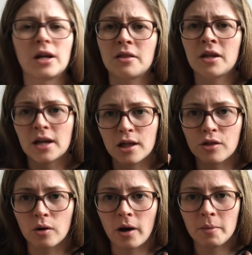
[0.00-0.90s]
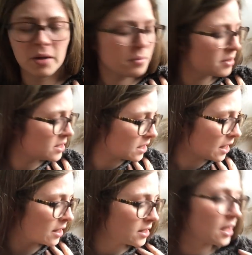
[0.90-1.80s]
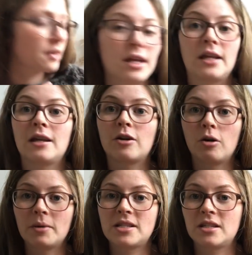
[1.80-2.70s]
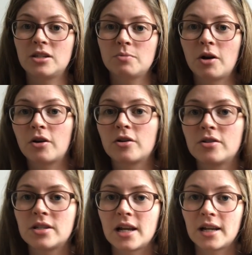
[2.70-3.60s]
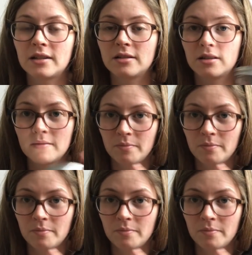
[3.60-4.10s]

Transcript: I think I thought I made mistakes then I got my stitch markers and